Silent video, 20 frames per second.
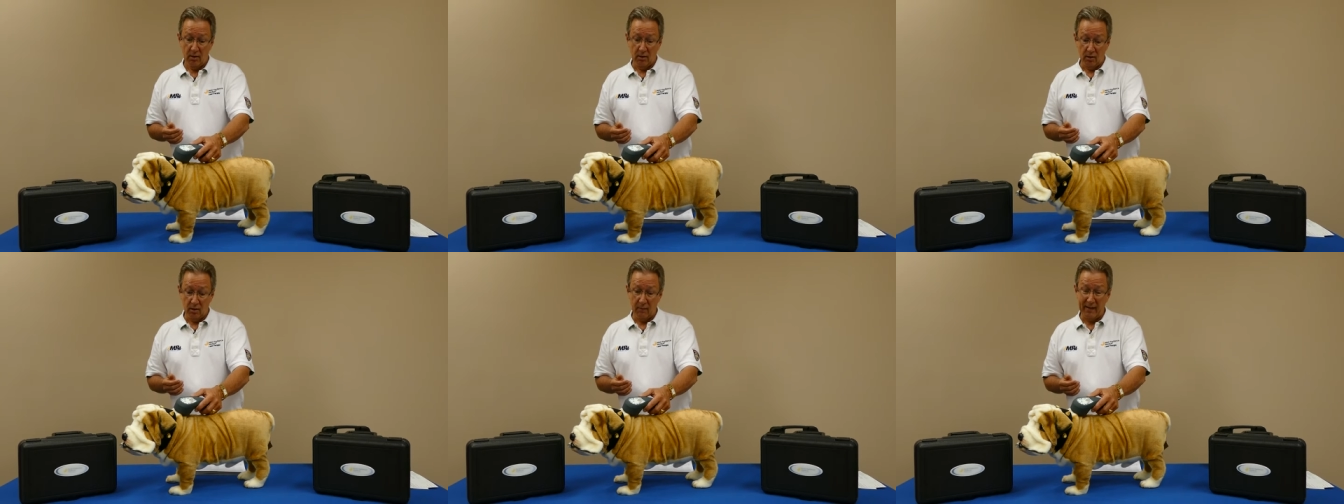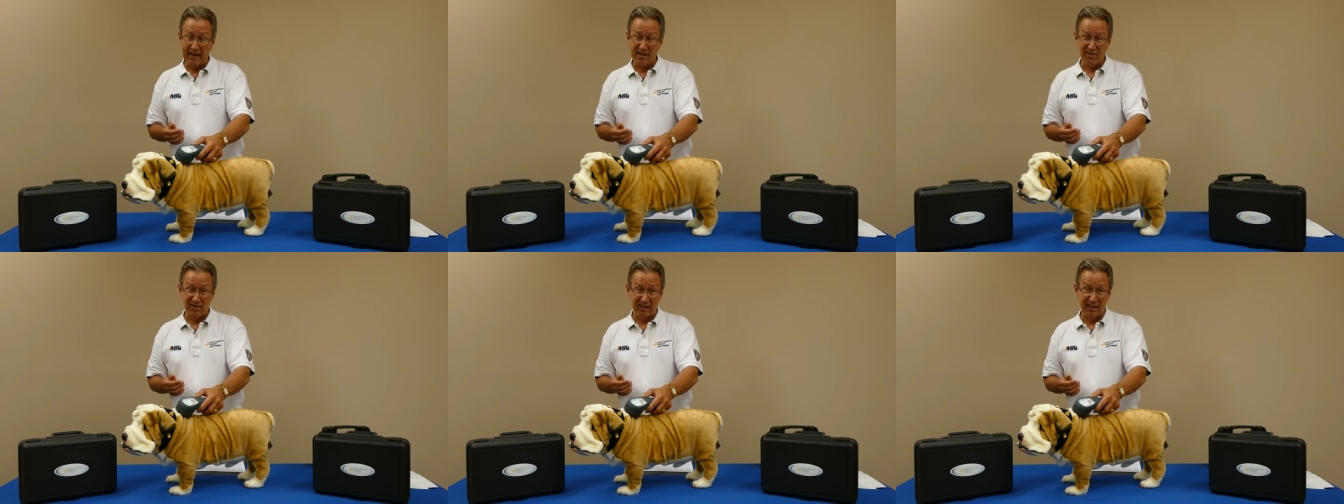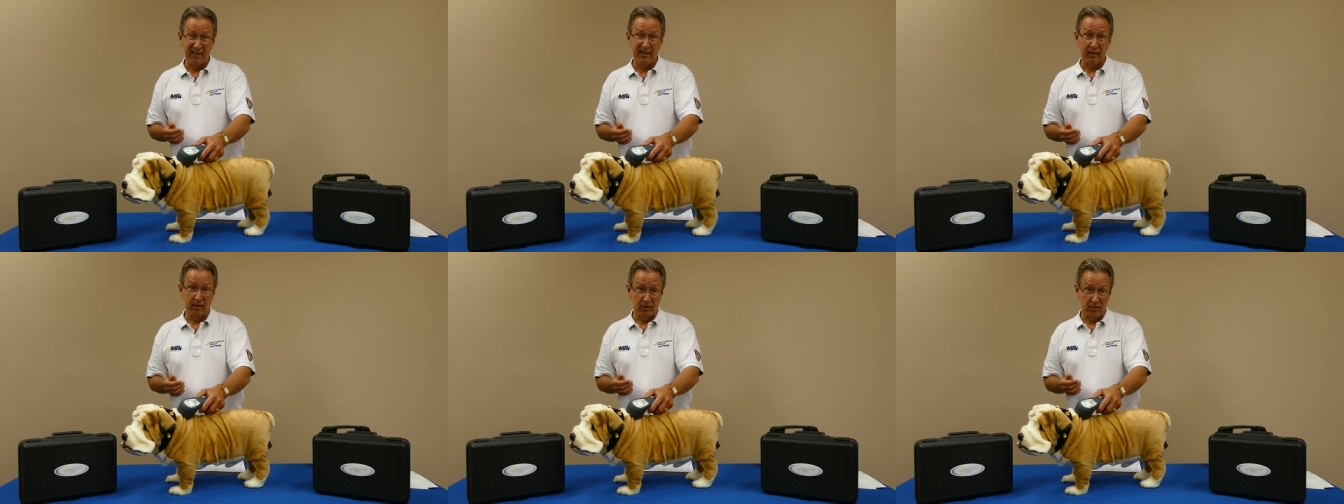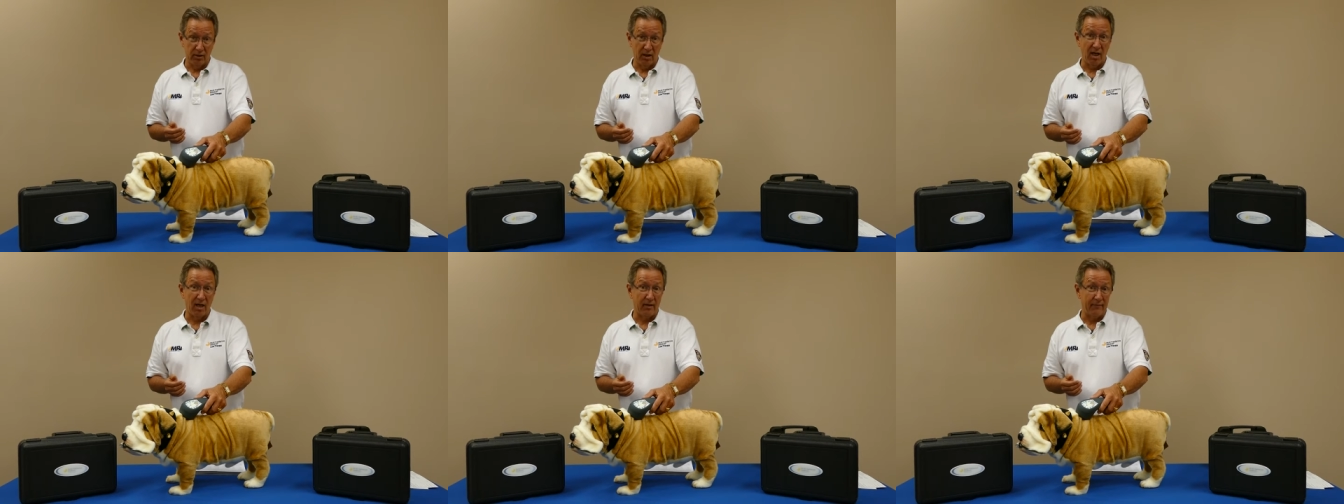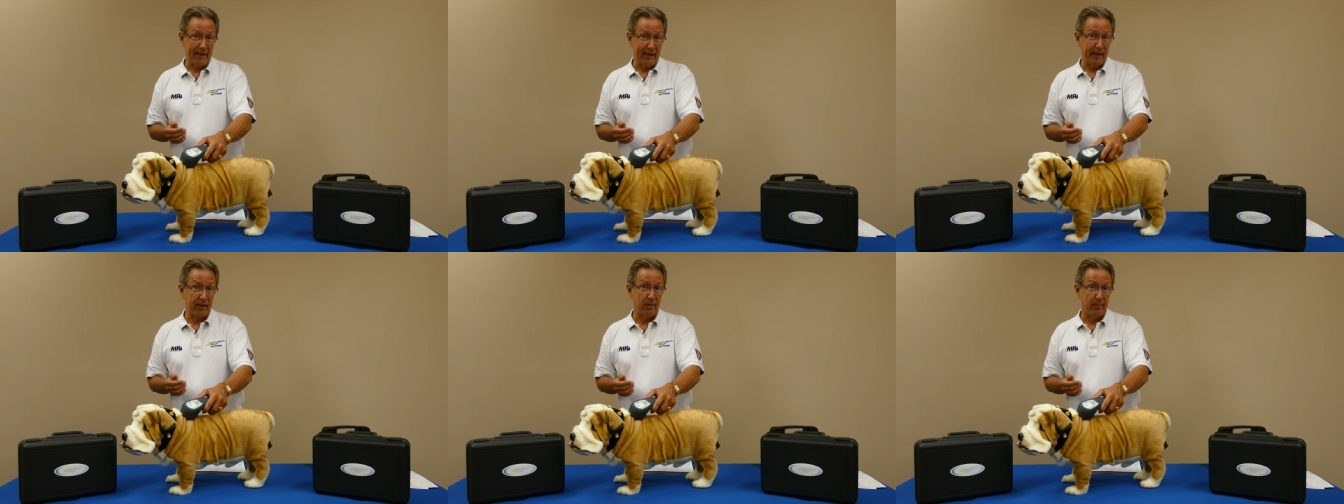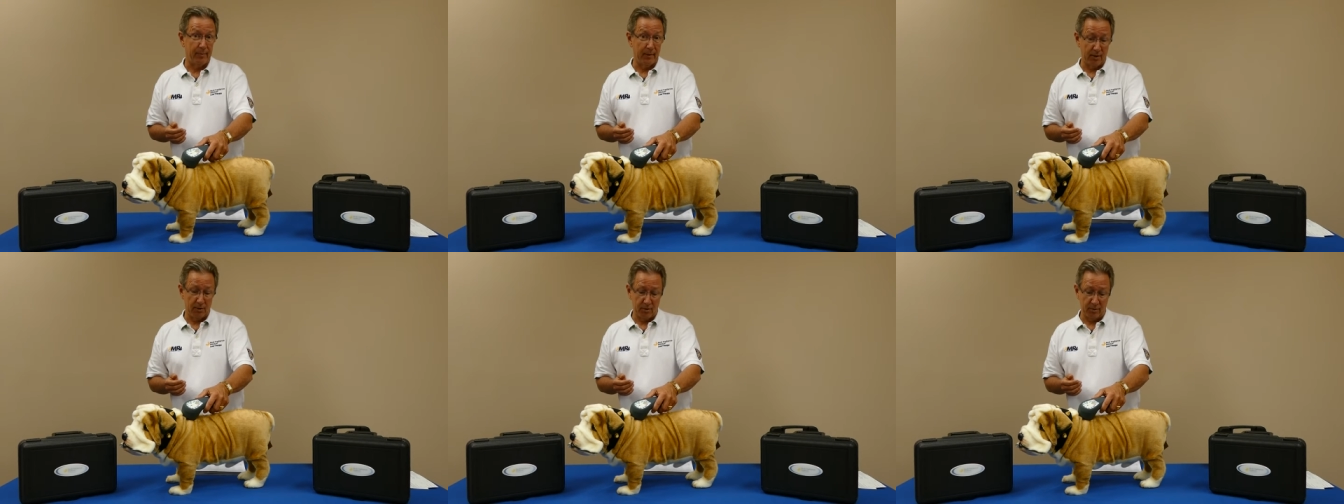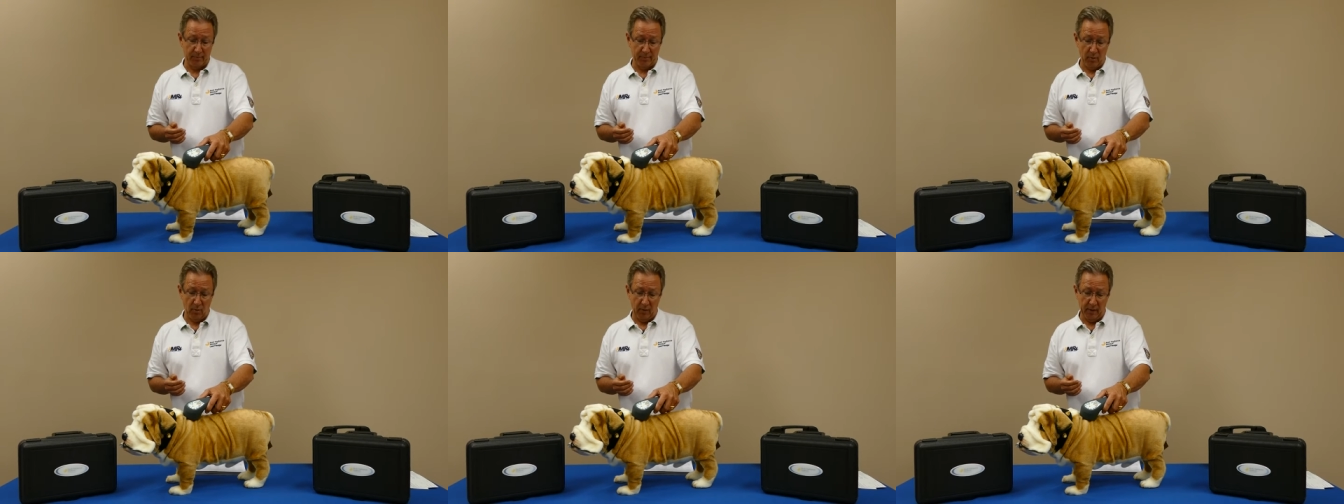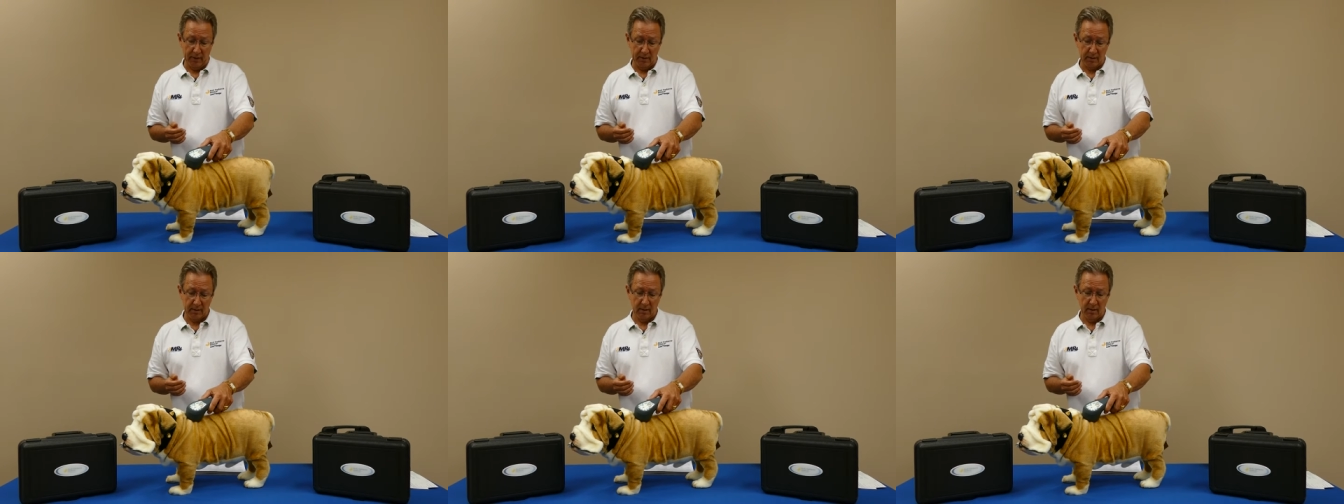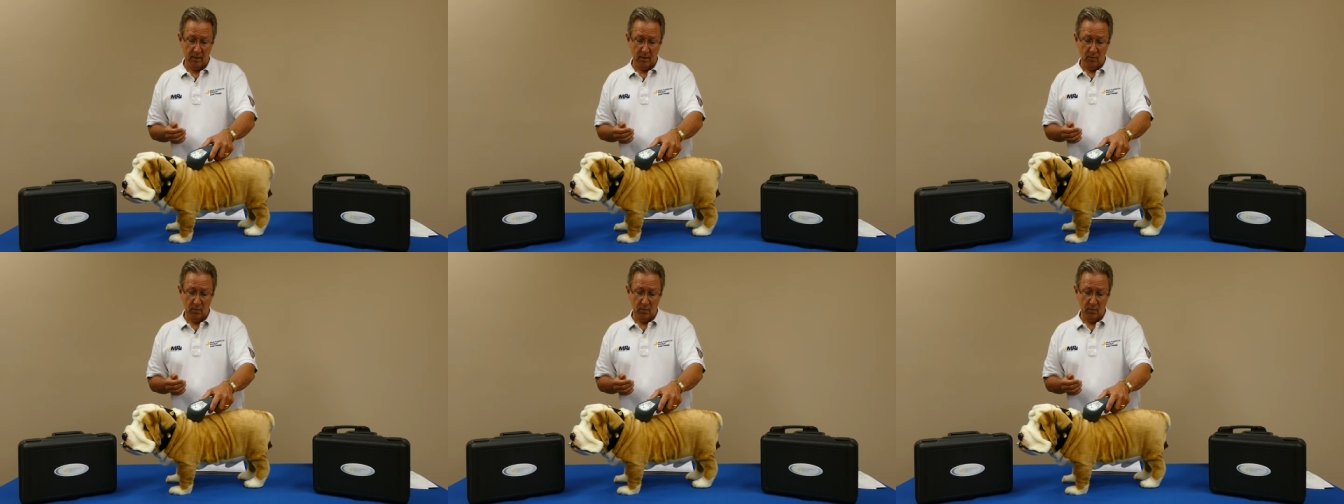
you're actually hitting a lot of acupuncture points